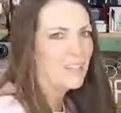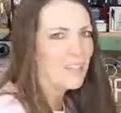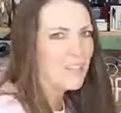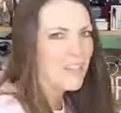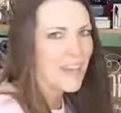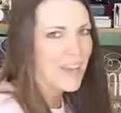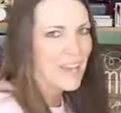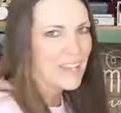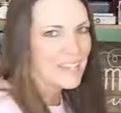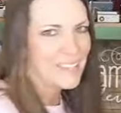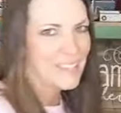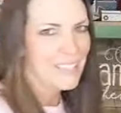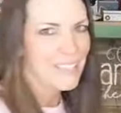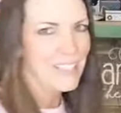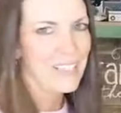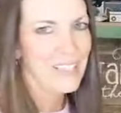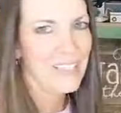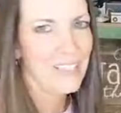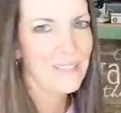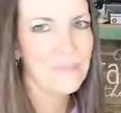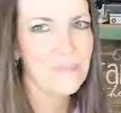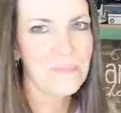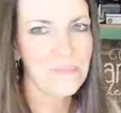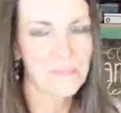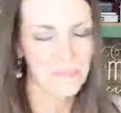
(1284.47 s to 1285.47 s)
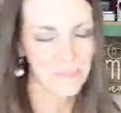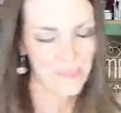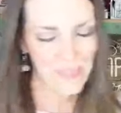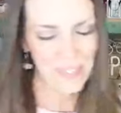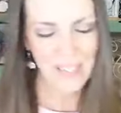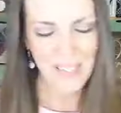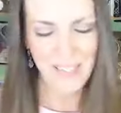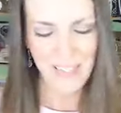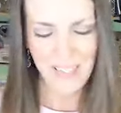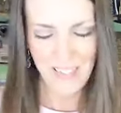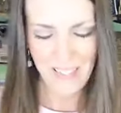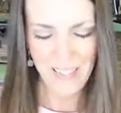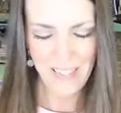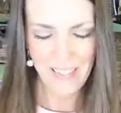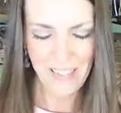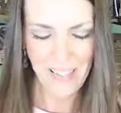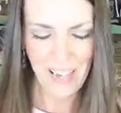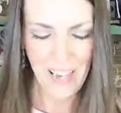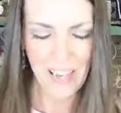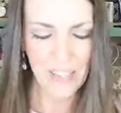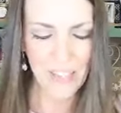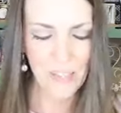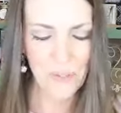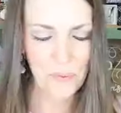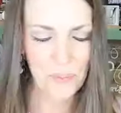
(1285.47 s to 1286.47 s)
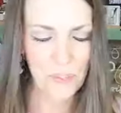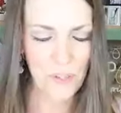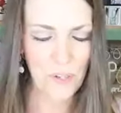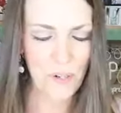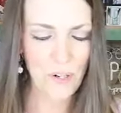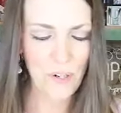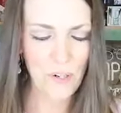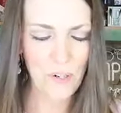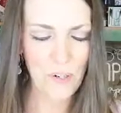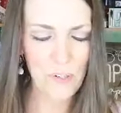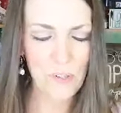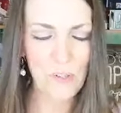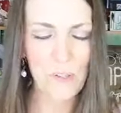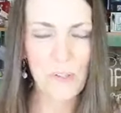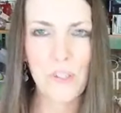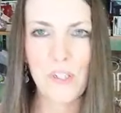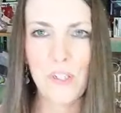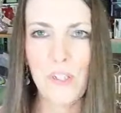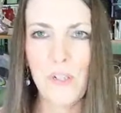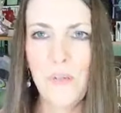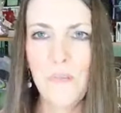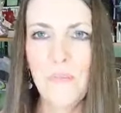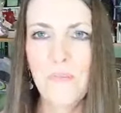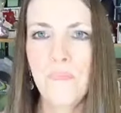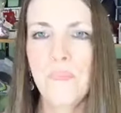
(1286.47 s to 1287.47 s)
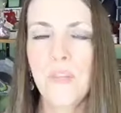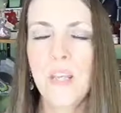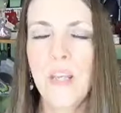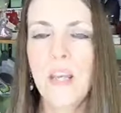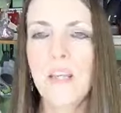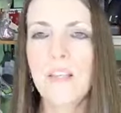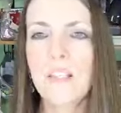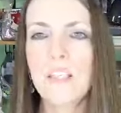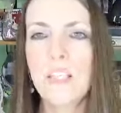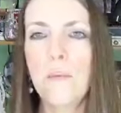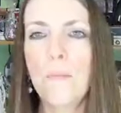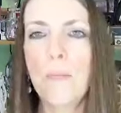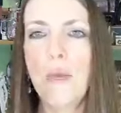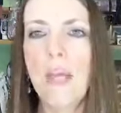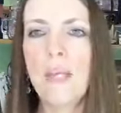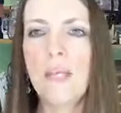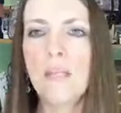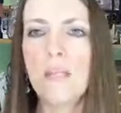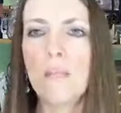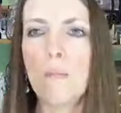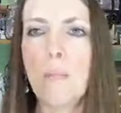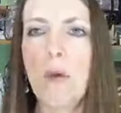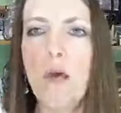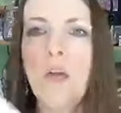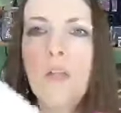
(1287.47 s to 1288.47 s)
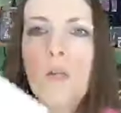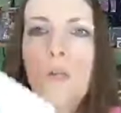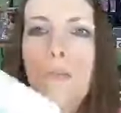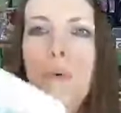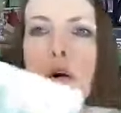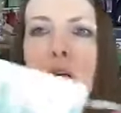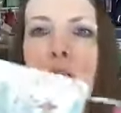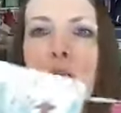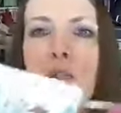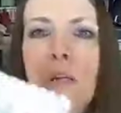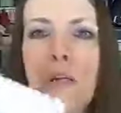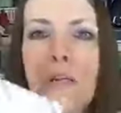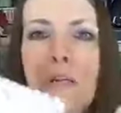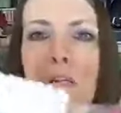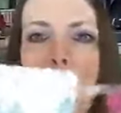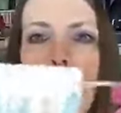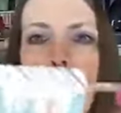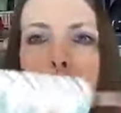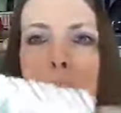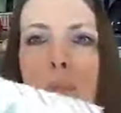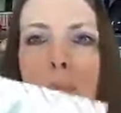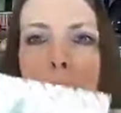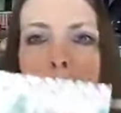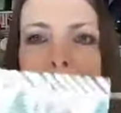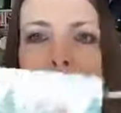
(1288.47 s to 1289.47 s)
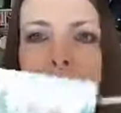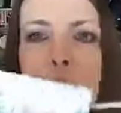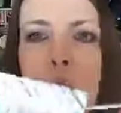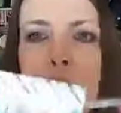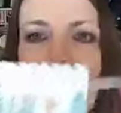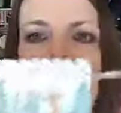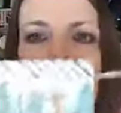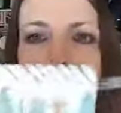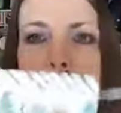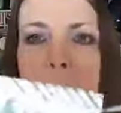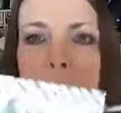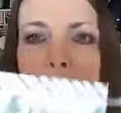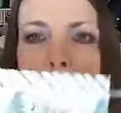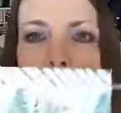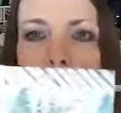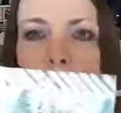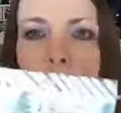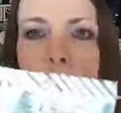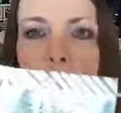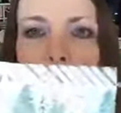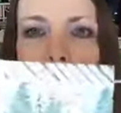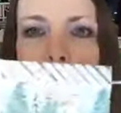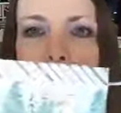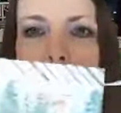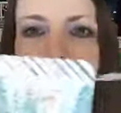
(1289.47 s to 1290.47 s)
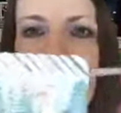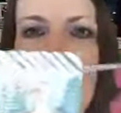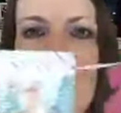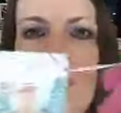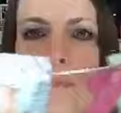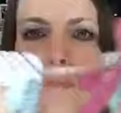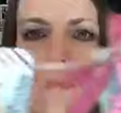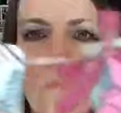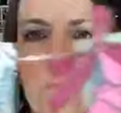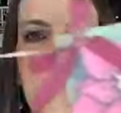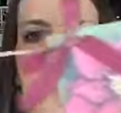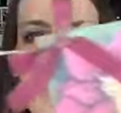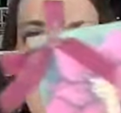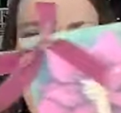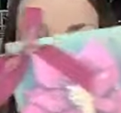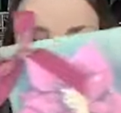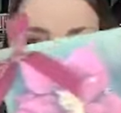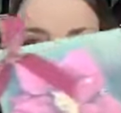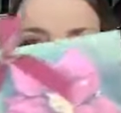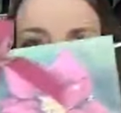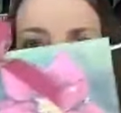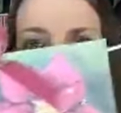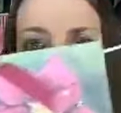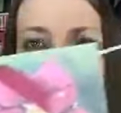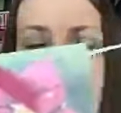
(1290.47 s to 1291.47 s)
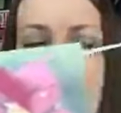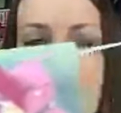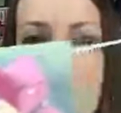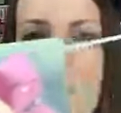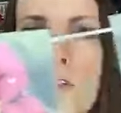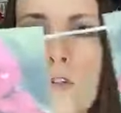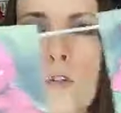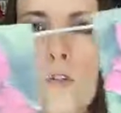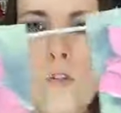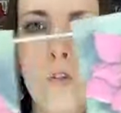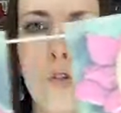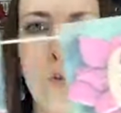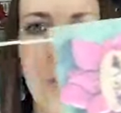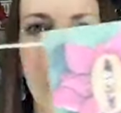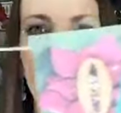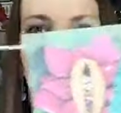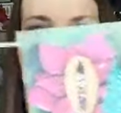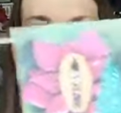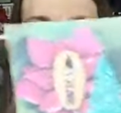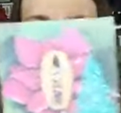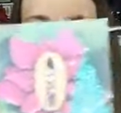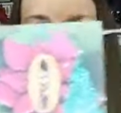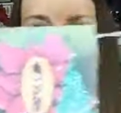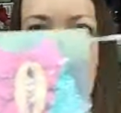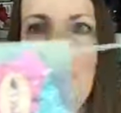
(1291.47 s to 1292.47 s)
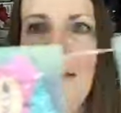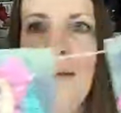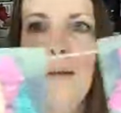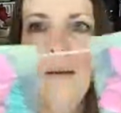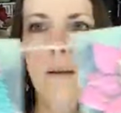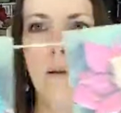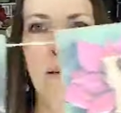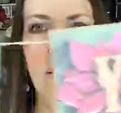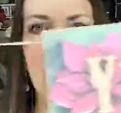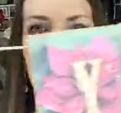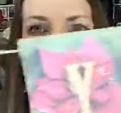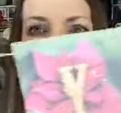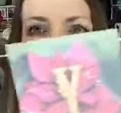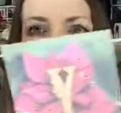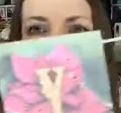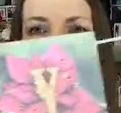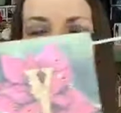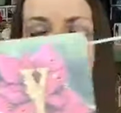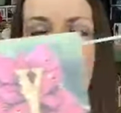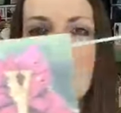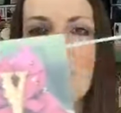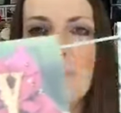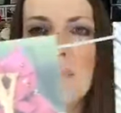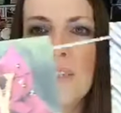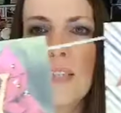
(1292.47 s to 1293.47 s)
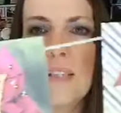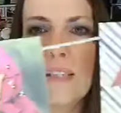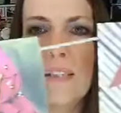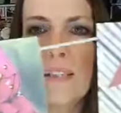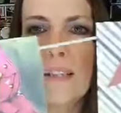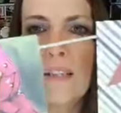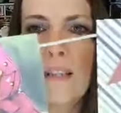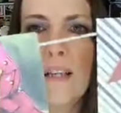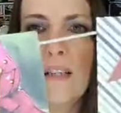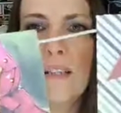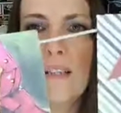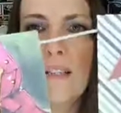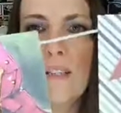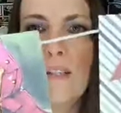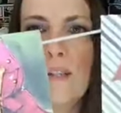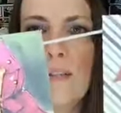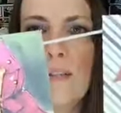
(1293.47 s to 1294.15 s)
you, Kathy. Kathy was on our cruise too, to make some other projects. So we made this banner and it says Joy. Isn't that